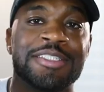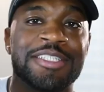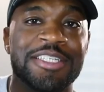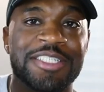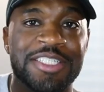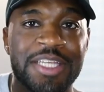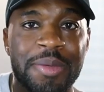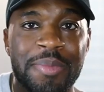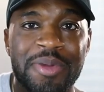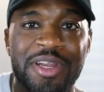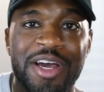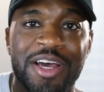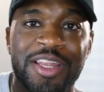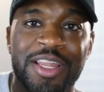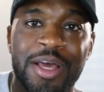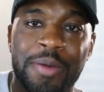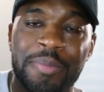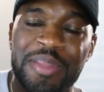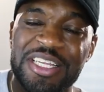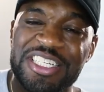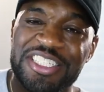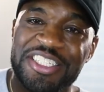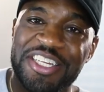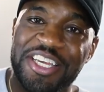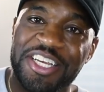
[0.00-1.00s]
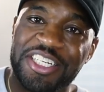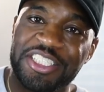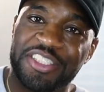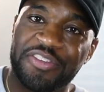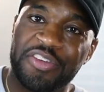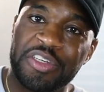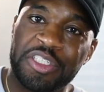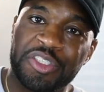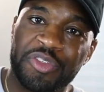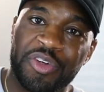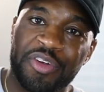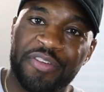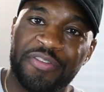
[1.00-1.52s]
To sum it all up, these sneakers
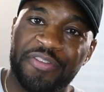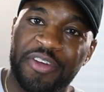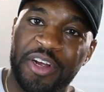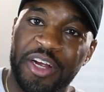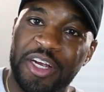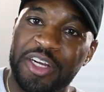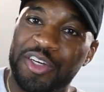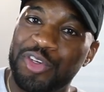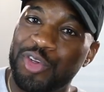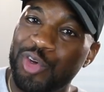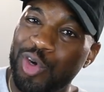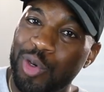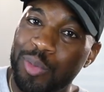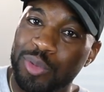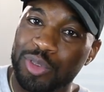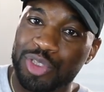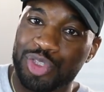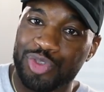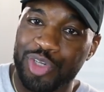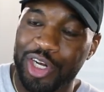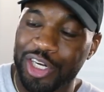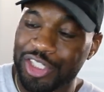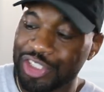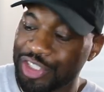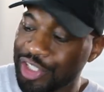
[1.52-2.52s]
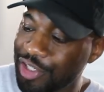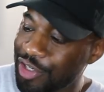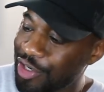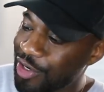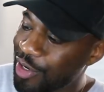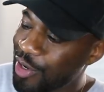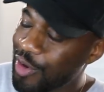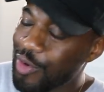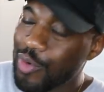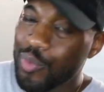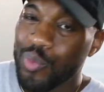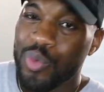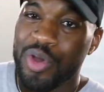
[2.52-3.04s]
feature a very durable structure
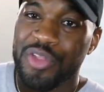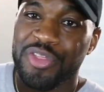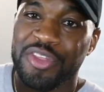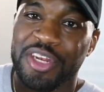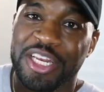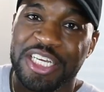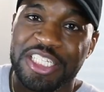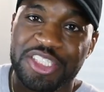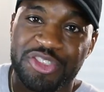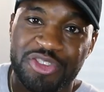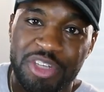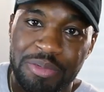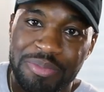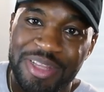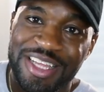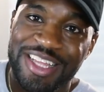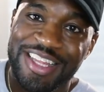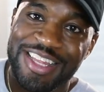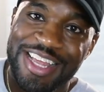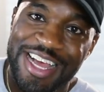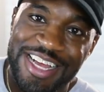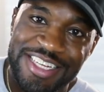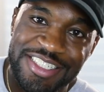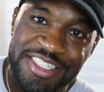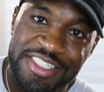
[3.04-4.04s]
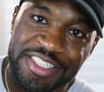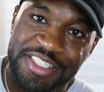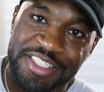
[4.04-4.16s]
with an extremely classy